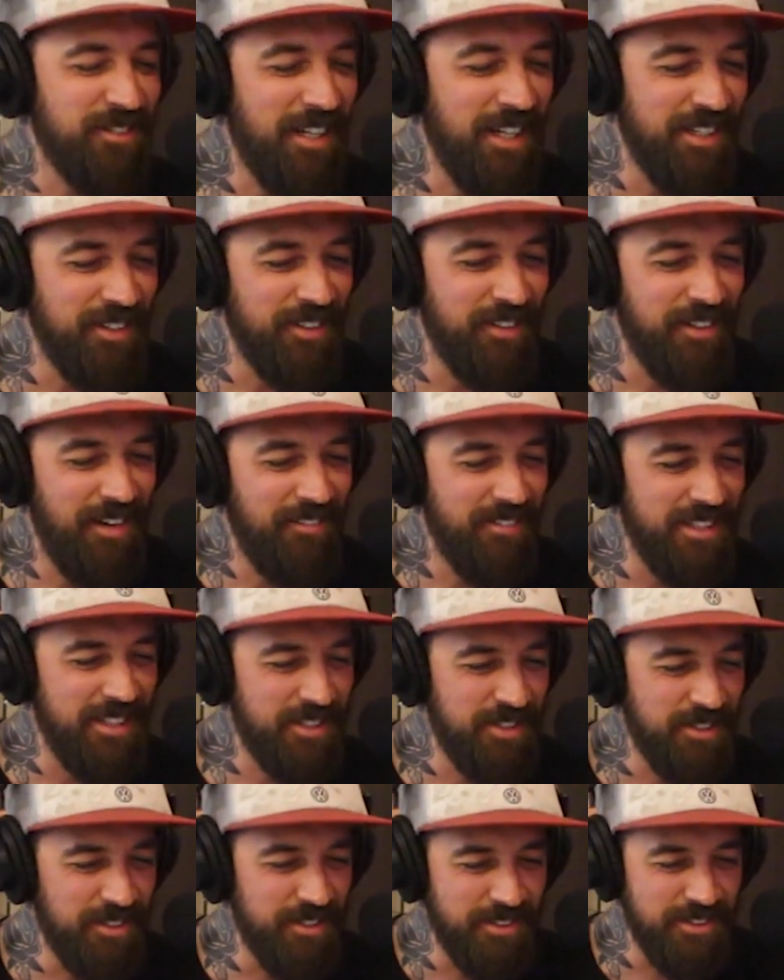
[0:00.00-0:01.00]
That's right. You're
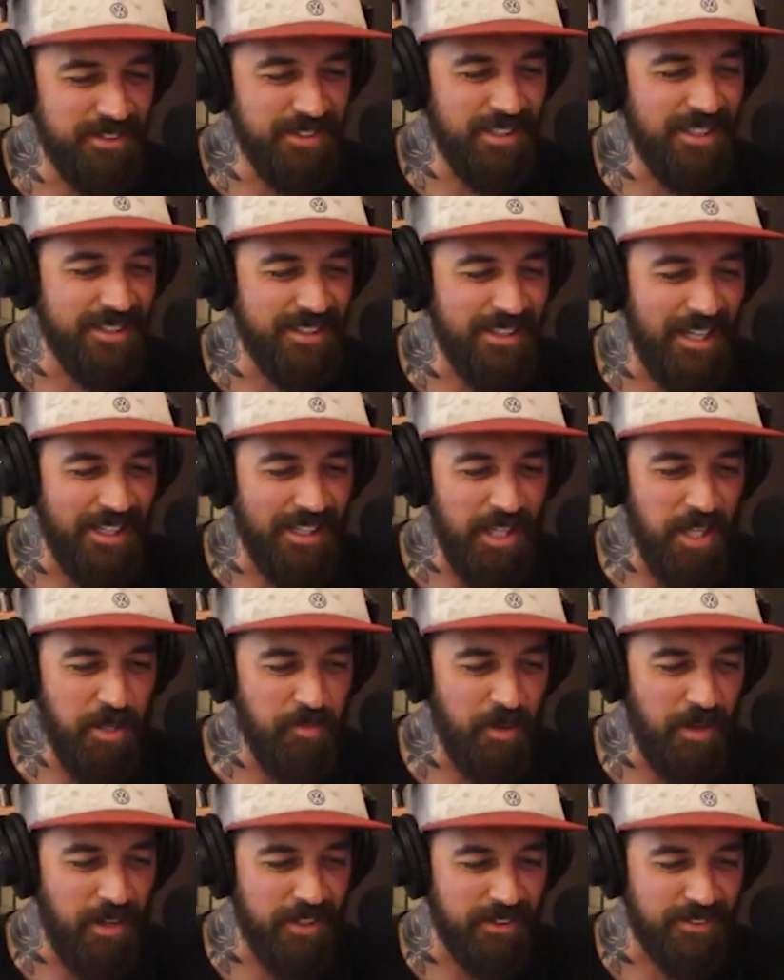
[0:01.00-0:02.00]
having issues getting that
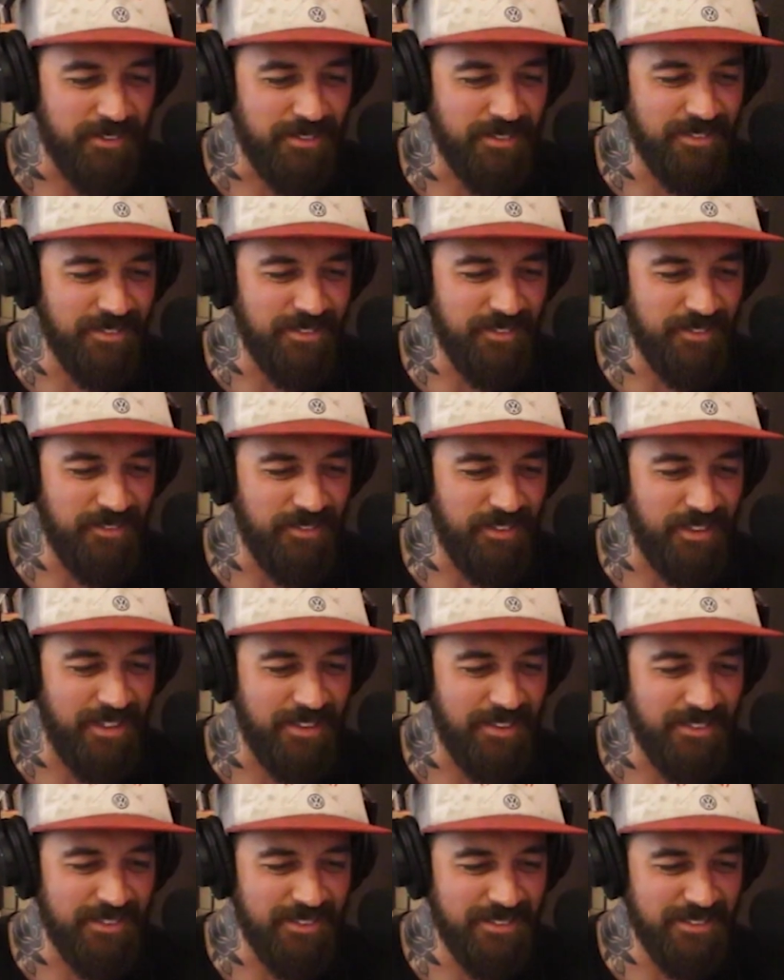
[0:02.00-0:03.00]
lip on,
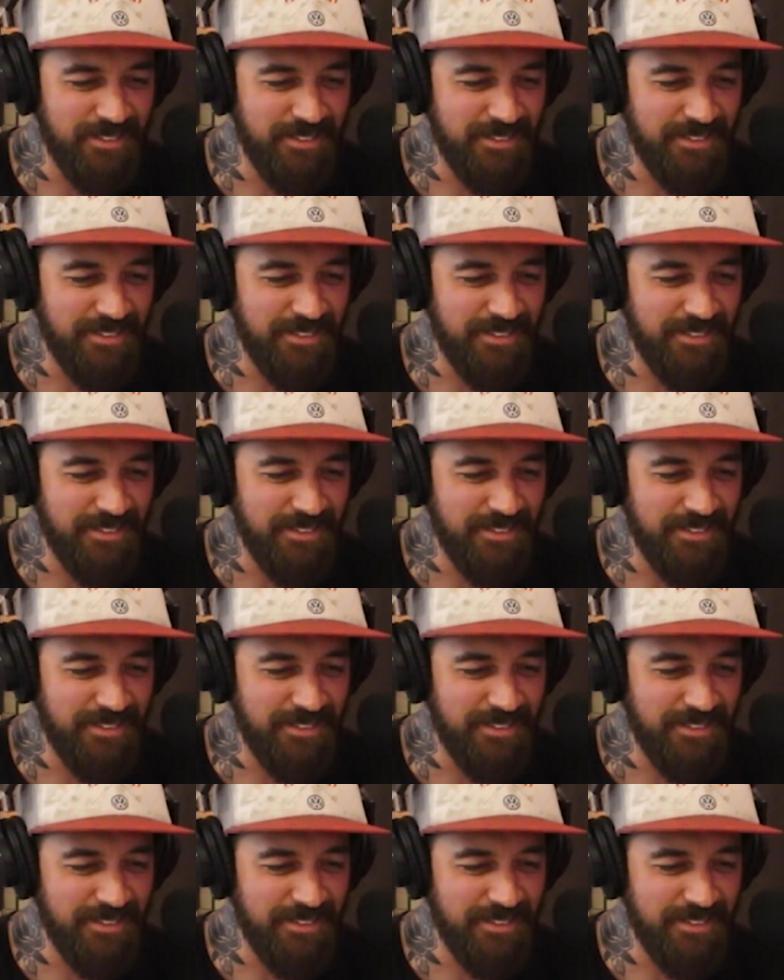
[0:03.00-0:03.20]
right?